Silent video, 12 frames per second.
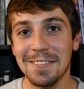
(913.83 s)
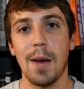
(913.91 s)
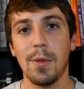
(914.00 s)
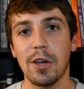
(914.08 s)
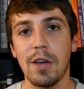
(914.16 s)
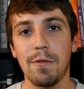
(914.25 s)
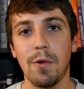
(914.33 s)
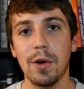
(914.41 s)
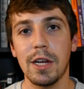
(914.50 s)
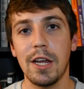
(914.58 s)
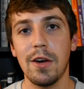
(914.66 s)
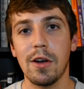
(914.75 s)
I'm looking
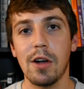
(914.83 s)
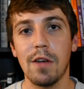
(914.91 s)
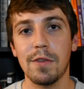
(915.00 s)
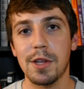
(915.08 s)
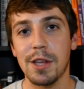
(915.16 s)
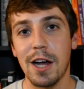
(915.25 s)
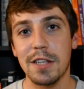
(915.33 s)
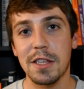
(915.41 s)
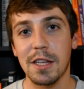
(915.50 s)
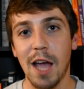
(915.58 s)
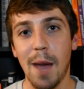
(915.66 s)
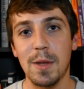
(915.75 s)
forward to hearing all of your thoughts
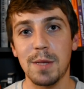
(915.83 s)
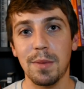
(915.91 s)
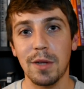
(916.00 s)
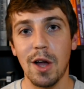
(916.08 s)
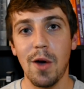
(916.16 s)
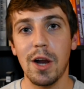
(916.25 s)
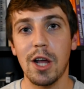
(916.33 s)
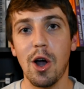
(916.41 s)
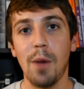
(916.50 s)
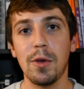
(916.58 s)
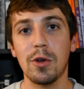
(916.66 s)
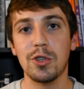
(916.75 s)
in the comments below, and I
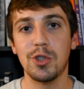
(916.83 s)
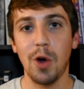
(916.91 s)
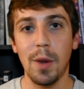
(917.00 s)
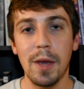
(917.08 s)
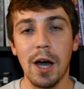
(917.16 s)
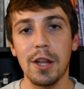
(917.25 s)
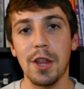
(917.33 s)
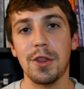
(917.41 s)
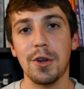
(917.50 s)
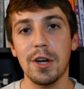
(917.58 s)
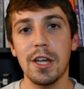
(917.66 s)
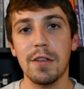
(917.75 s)
hope you'll join me on the
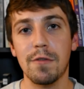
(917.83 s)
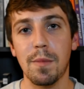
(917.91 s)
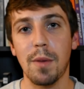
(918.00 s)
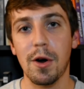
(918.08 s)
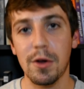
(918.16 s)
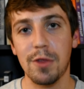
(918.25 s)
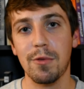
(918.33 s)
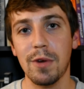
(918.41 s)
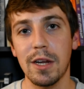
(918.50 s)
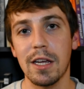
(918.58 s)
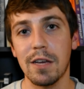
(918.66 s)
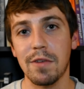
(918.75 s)
30th for part
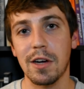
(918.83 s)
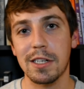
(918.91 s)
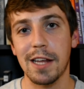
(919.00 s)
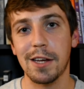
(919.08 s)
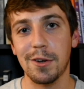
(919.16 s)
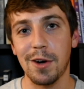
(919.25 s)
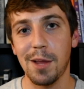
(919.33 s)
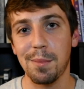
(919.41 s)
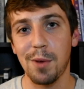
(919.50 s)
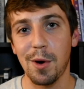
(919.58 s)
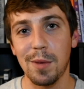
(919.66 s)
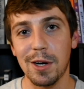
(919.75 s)
3 of Octedgar Allan
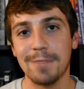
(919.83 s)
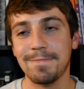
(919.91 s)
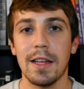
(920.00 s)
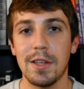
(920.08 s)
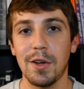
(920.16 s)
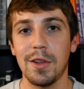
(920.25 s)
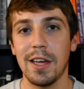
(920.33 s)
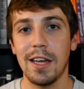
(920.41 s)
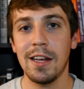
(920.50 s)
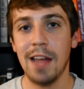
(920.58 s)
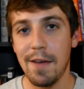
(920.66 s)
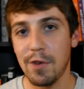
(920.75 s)
Poeber. Until
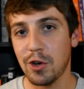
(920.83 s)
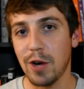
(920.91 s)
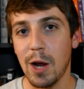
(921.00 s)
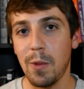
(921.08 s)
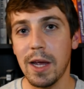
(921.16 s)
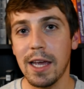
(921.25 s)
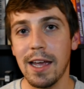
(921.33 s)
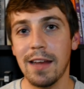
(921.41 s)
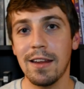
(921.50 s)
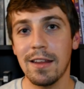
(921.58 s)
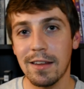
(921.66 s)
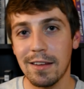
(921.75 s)
then, have a great
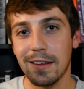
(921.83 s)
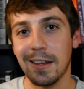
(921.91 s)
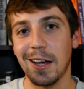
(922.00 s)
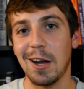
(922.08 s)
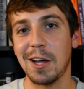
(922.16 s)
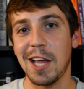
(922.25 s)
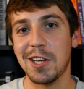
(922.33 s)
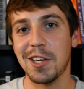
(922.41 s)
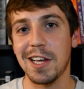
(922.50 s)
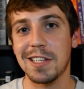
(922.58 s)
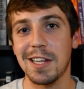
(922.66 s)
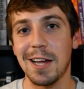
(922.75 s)
weekend. I'll catch you
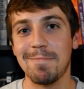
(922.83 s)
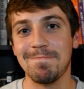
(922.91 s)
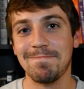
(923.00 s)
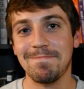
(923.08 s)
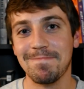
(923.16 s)
next time.